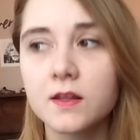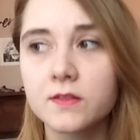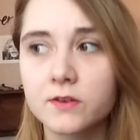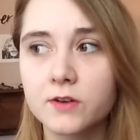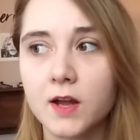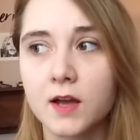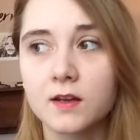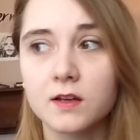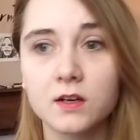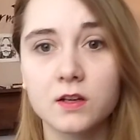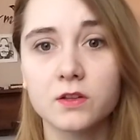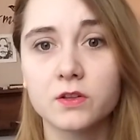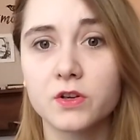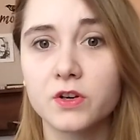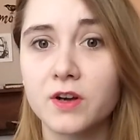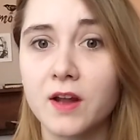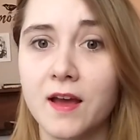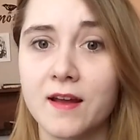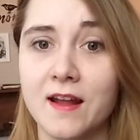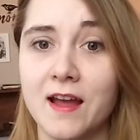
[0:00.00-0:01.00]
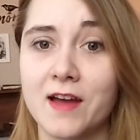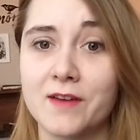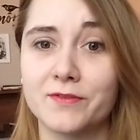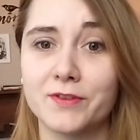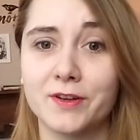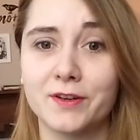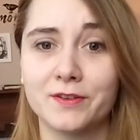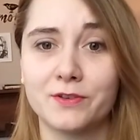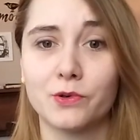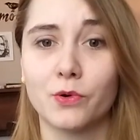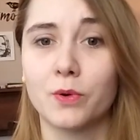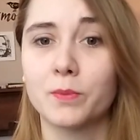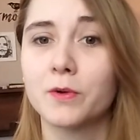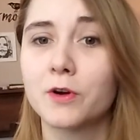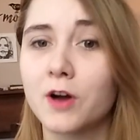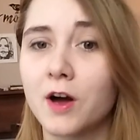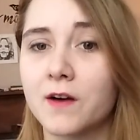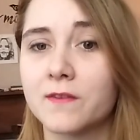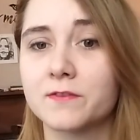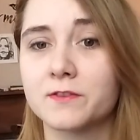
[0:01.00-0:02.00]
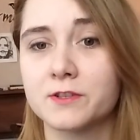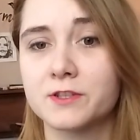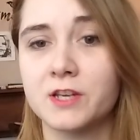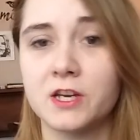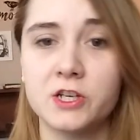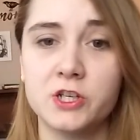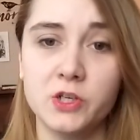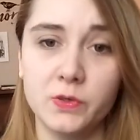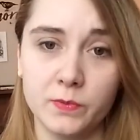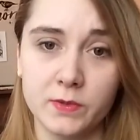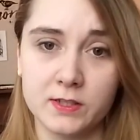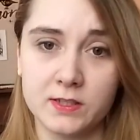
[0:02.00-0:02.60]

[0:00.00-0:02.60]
They're not going to learn how to have a normal conversation